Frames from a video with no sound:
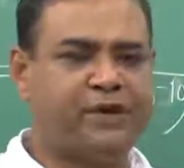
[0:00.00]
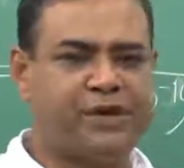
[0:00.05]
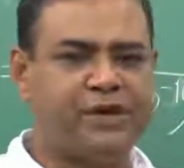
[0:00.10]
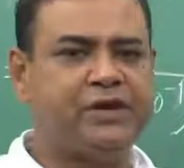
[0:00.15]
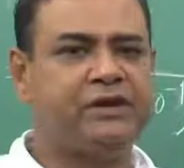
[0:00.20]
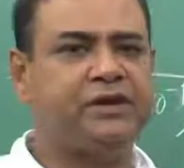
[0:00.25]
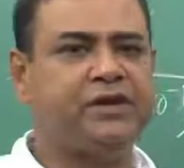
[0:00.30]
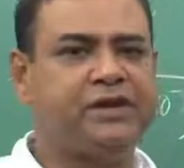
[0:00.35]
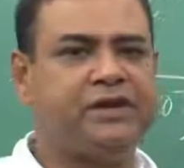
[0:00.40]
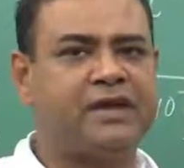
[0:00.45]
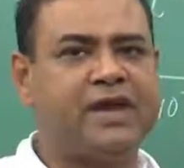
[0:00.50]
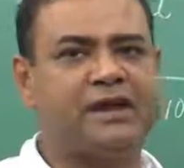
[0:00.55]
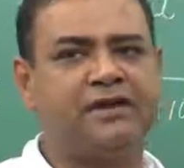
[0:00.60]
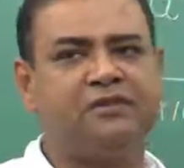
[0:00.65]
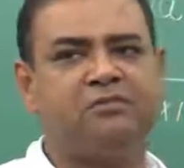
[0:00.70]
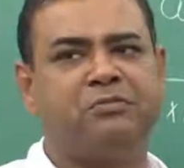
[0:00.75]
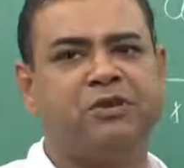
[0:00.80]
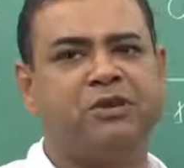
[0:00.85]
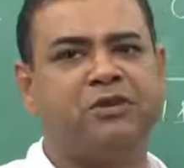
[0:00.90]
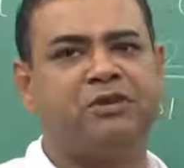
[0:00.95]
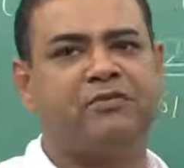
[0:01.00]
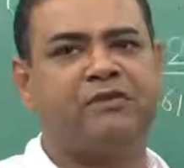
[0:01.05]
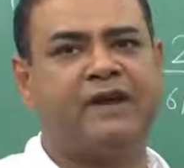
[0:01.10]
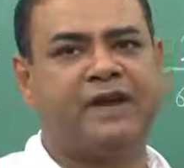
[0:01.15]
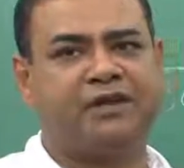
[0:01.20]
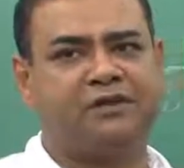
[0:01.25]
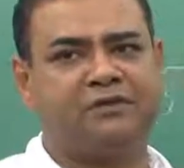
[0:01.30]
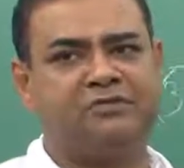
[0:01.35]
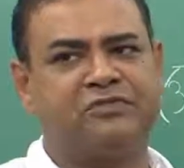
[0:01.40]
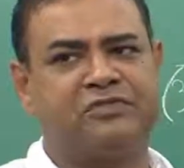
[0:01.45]
Periodic arrangement of
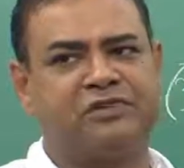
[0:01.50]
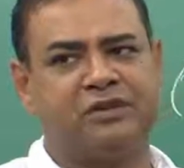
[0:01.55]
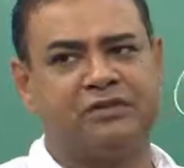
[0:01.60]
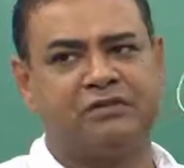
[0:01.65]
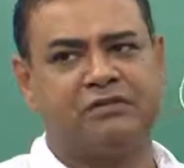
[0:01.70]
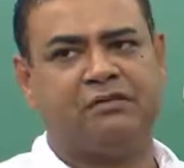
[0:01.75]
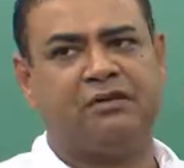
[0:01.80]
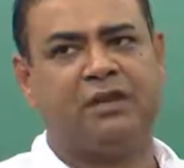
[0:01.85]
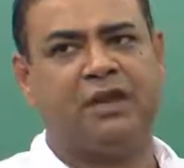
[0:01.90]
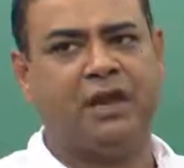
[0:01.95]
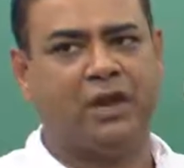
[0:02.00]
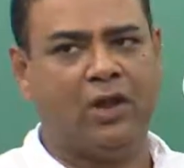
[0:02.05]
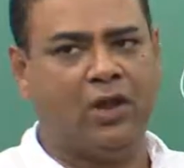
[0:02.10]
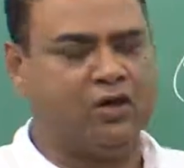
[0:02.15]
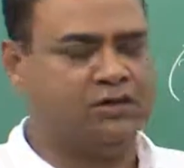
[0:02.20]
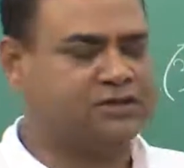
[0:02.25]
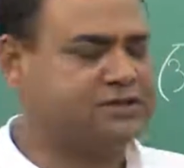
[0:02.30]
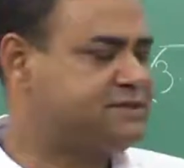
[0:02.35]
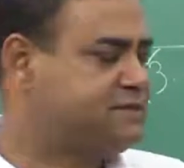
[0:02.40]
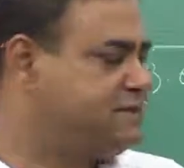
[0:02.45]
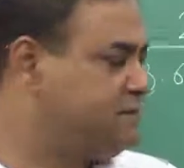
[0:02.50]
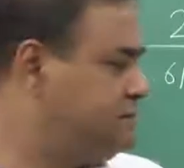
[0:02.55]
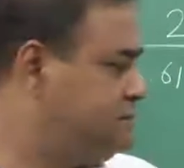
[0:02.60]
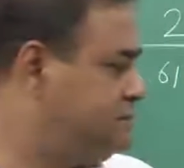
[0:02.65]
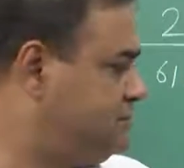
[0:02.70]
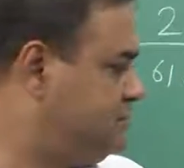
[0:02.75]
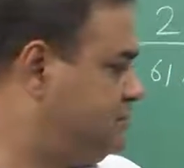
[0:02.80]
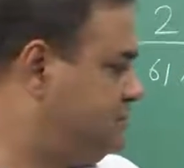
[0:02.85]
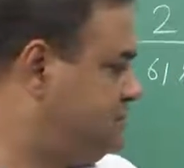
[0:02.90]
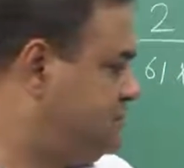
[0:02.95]
atoms are lost.
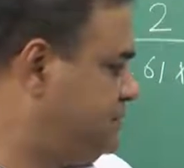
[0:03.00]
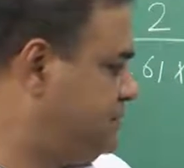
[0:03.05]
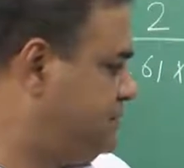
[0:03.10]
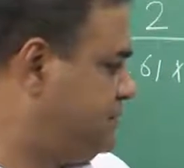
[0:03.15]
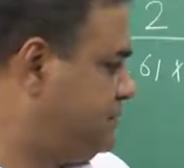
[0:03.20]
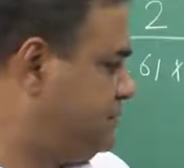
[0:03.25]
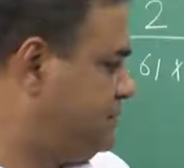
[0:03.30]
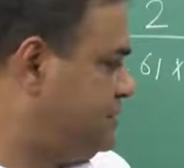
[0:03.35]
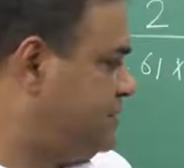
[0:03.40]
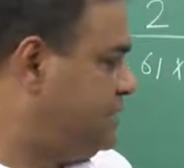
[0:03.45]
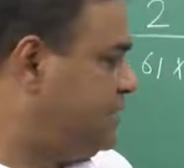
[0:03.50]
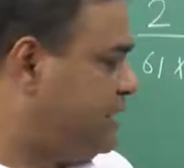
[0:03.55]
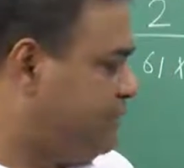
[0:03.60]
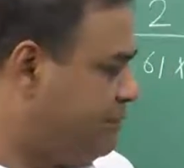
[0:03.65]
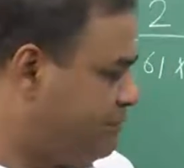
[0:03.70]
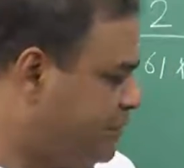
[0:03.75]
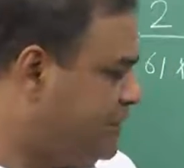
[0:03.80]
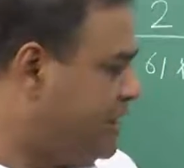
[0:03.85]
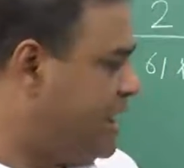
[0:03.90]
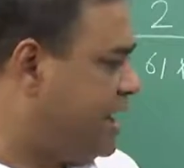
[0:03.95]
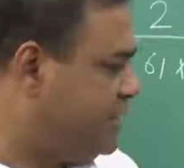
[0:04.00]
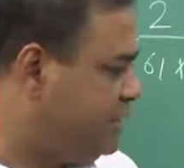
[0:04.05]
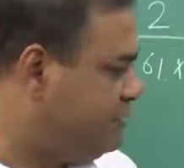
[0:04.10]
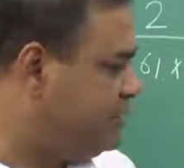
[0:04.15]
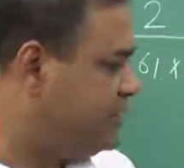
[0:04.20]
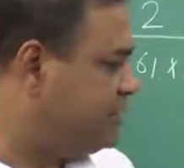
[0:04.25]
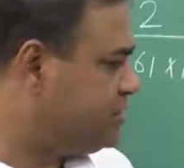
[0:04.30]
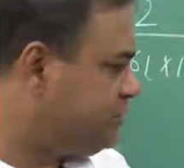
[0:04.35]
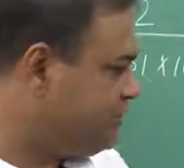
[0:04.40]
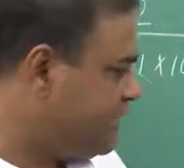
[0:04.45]

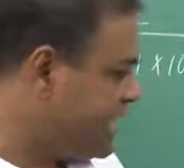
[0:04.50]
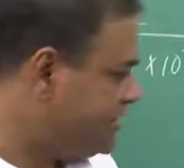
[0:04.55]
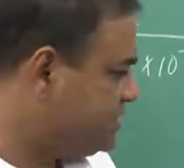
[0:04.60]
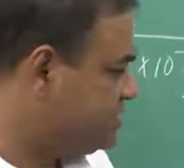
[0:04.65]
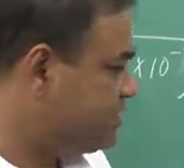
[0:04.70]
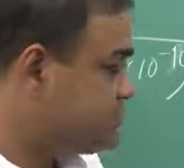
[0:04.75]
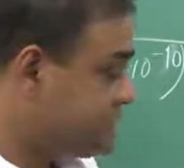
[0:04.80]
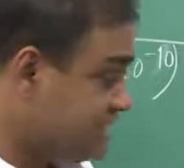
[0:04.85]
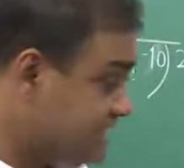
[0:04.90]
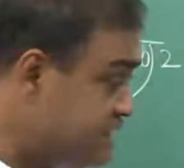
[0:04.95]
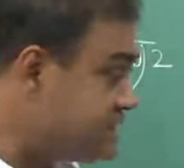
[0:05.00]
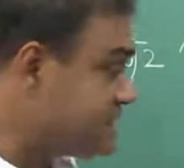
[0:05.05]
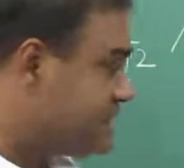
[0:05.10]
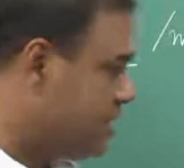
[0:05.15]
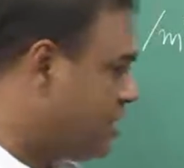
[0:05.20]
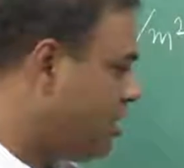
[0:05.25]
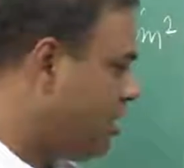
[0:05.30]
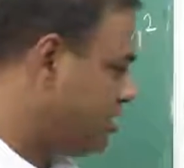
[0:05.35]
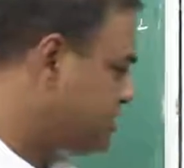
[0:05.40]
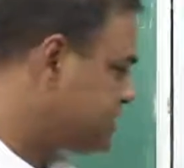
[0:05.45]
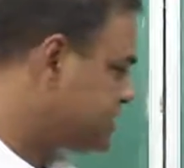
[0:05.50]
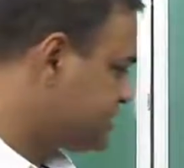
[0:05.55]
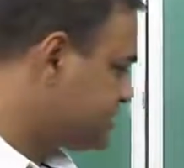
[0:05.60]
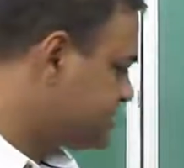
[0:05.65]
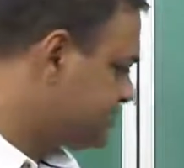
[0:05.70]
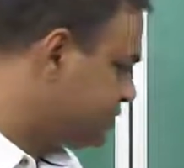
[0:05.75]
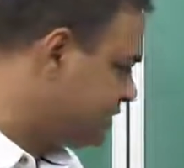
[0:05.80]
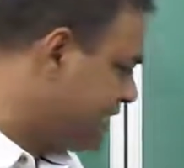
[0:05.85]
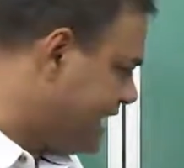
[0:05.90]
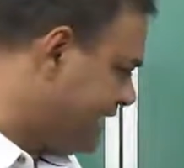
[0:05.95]
Arrangement of atoms is
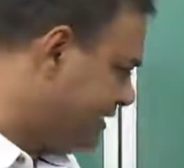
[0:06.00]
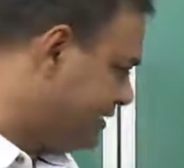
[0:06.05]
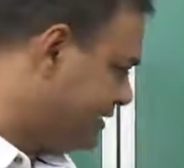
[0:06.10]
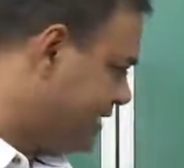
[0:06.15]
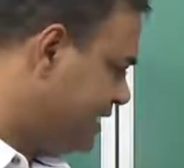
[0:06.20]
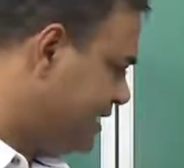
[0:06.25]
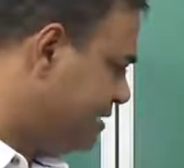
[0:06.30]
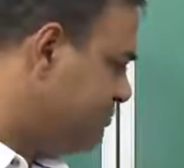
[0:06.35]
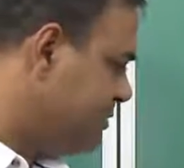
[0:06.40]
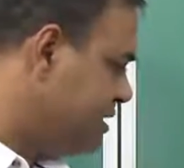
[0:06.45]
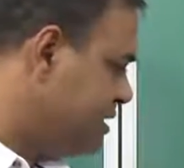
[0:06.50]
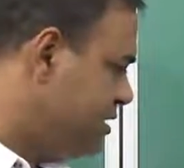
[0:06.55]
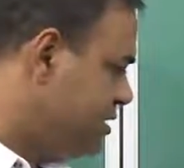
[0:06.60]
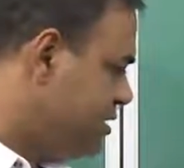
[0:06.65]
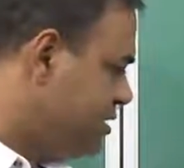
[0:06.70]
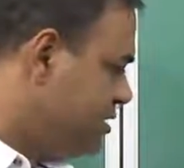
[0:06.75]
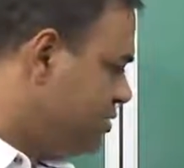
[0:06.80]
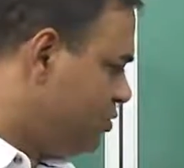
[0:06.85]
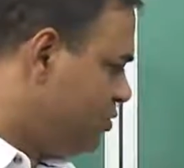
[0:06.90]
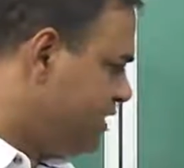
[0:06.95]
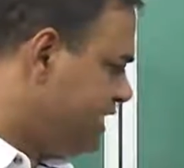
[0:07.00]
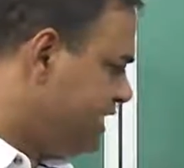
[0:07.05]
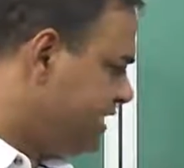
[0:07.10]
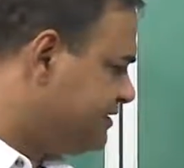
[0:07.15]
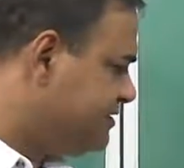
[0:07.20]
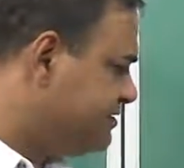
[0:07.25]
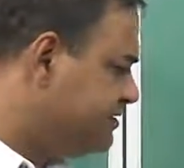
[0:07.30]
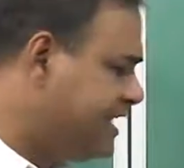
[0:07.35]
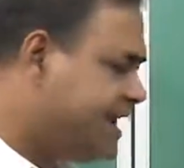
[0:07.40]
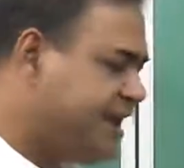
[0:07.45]
lost. So, that time we
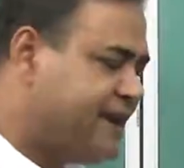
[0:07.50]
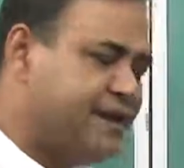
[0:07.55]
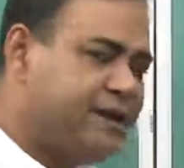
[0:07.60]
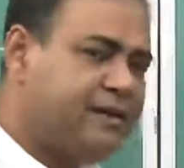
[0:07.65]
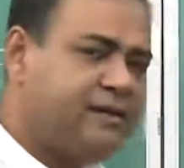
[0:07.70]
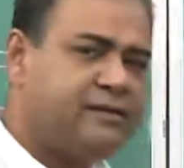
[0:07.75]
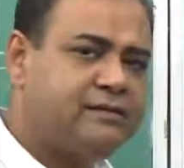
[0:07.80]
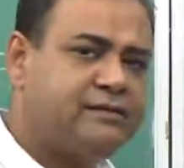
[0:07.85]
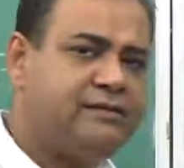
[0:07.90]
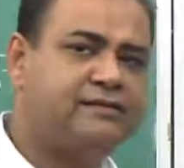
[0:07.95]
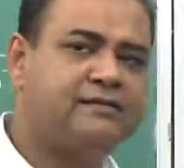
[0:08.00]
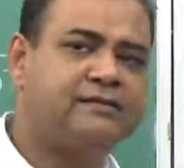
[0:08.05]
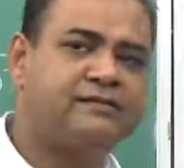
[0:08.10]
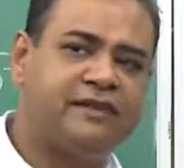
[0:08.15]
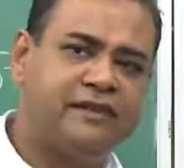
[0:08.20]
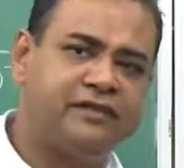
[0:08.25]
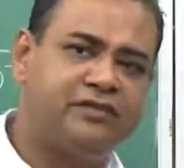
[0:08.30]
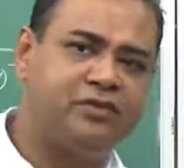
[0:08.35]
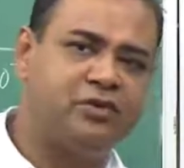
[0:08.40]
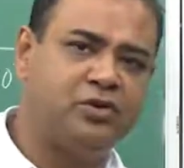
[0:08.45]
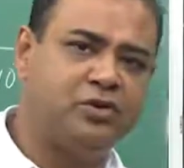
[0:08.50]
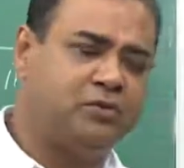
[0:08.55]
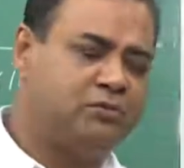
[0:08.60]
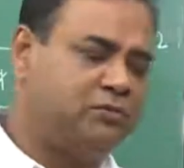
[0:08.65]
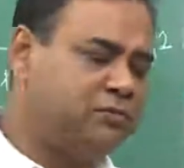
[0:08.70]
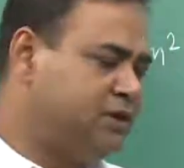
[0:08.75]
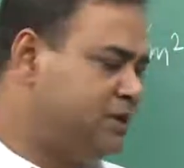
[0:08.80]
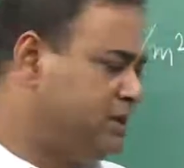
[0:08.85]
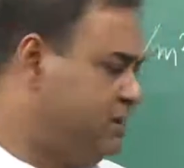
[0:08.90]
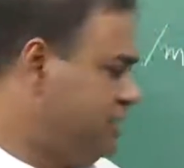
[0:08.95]
can say, this is
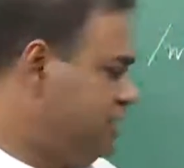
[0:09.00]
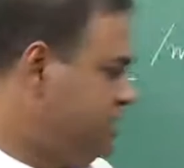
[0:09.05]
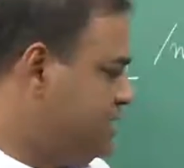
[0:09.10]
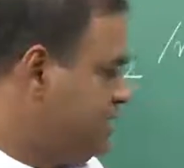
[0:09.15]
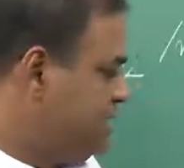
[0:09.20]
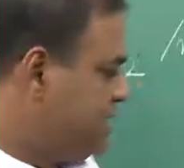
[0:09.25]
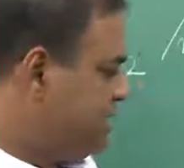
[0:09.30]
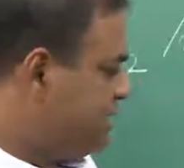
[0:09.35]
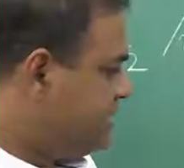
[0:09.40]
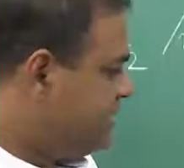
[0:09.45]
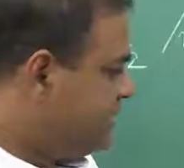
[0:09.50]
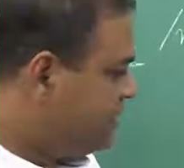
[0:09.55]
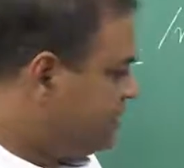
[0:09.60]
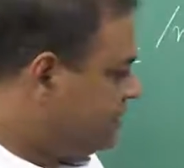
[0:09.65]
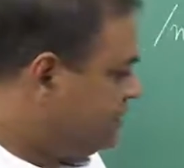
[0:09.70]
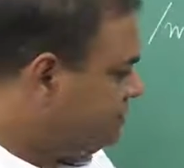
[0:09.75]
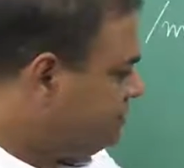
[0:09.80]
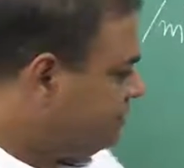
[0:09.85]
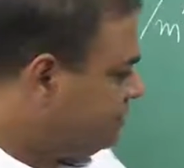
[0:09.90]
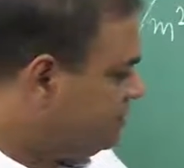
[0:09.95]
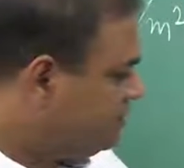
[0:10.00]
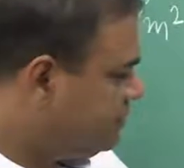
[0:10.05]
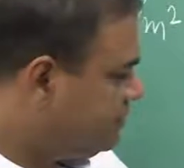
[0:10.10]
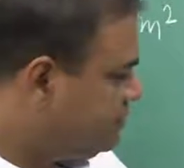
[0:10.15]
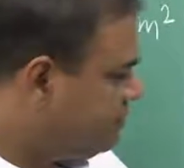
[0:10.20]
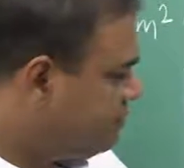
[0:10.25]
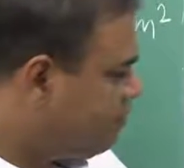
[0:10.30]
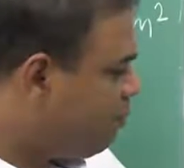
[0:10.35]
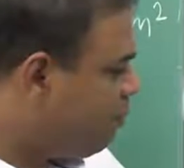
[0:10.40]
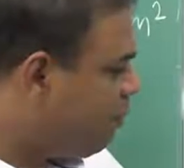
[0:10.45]
assumed that the
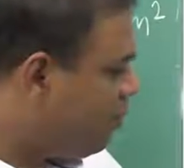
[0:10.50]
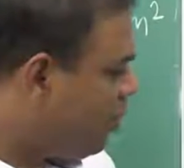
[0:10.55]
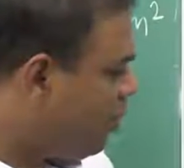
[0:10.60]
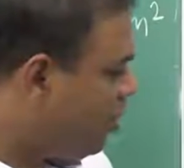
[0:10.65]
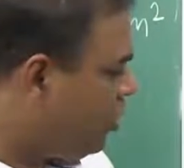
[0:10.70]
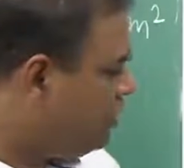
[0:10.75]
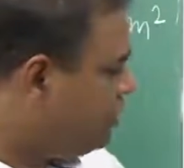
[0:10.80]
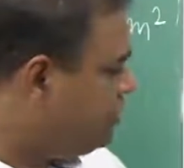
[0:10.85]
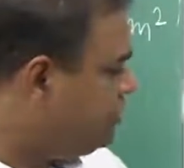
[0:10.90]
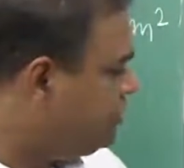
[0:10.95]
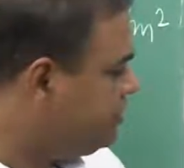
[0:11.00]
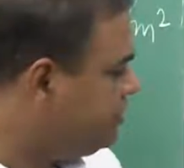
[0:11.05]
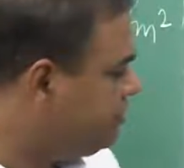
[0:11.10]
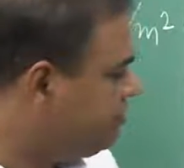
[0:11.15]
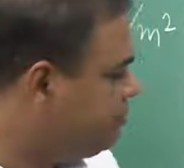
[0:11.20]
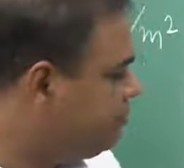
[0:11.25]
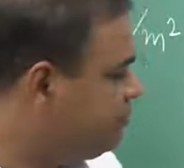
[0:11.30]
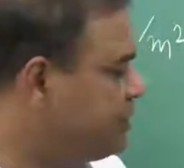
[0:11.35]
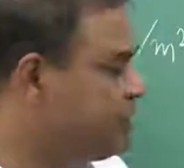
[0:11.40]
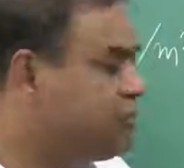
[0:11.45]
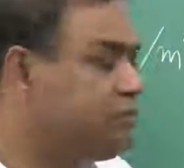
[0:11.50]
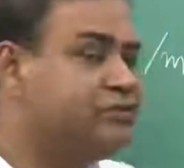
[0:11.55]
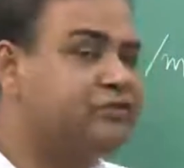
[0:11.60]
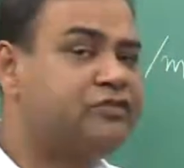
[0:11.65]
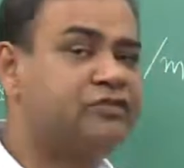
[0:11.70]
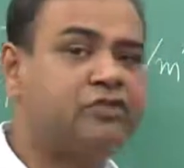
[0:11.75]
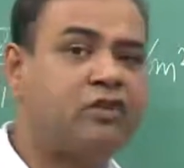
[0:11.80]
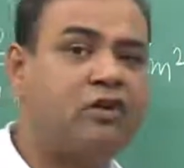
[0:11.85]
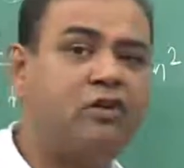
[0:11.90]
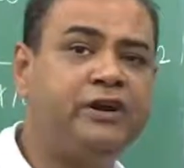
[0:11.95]
bond
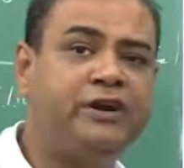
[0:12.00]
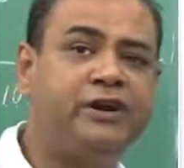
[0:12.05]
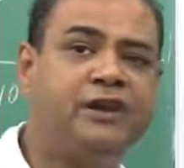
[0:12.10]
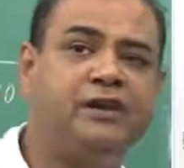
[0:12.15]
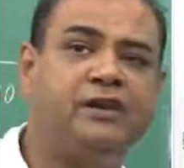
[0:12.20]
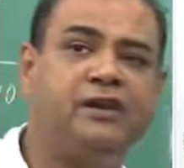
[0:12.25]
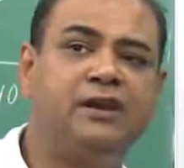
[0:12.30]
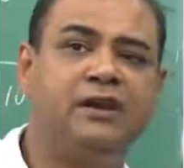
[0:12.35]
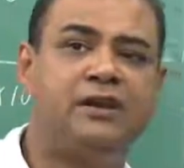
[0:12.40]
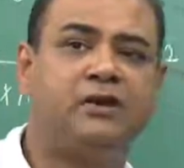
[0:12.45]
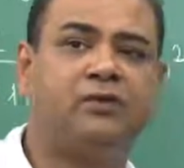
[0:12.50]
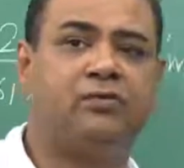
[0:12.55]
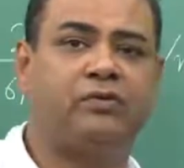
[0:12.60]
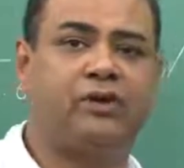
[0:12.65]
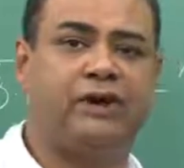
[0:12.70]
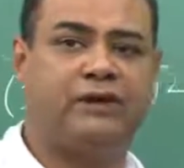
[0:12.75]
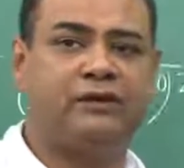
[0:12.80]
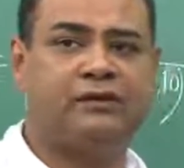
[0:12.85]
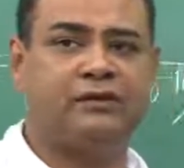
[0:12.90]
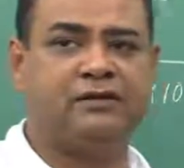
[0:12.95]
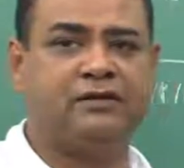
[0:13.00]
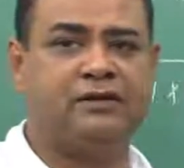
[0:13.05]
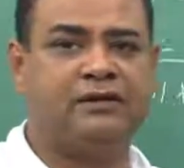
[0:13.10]
between solid and liquid,